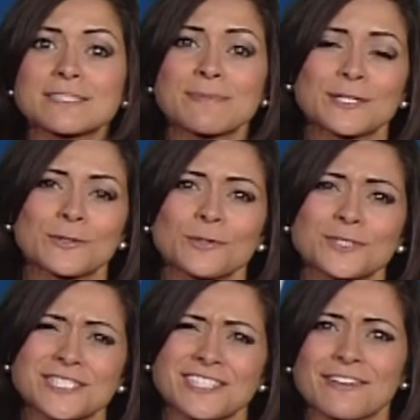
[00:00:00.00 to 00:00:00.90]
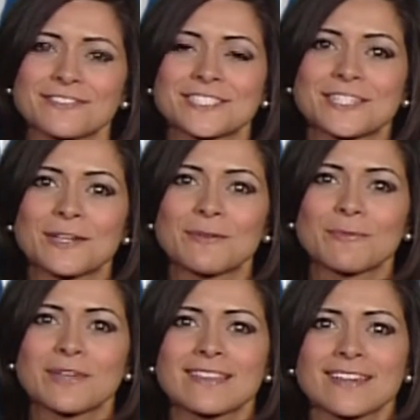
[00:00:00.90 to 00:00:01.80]
It's been a gorgeous
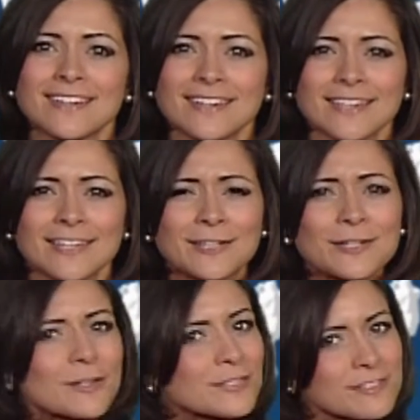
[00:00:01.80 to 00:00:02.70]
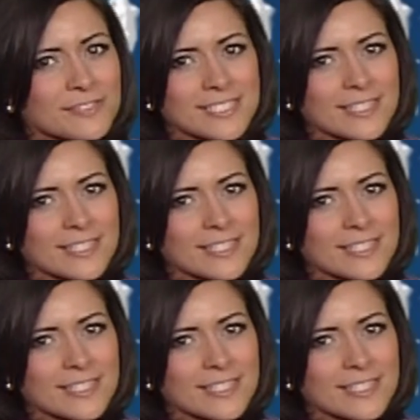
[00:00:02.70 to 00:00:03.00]
afternoon with Lots of